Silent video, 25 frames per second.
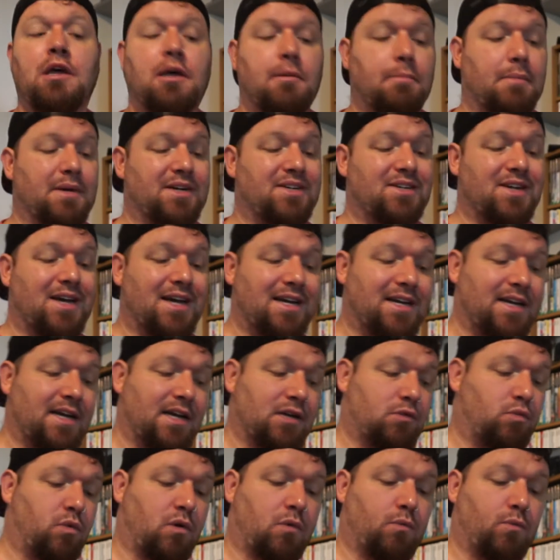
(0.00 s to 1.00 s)
My dad
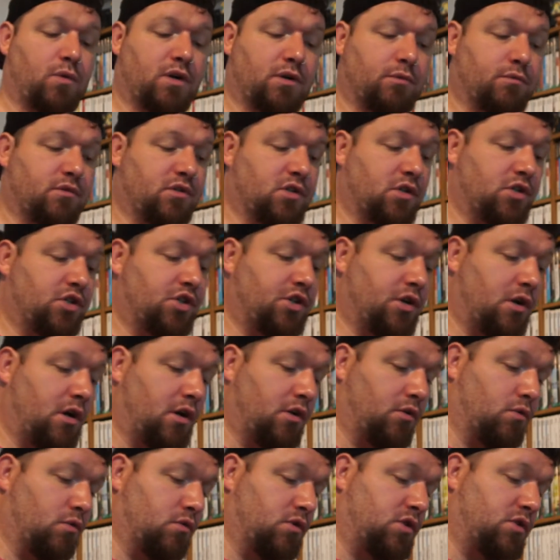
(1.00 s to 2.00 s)
had one when I was a
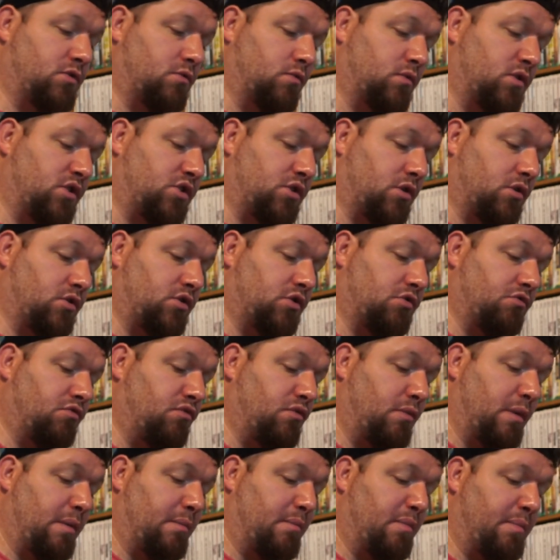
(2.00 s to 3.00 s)
child, which I do
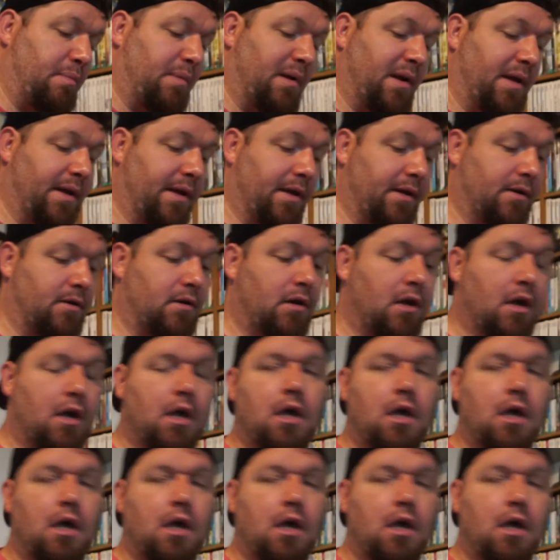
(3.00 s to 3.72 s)
remember playing.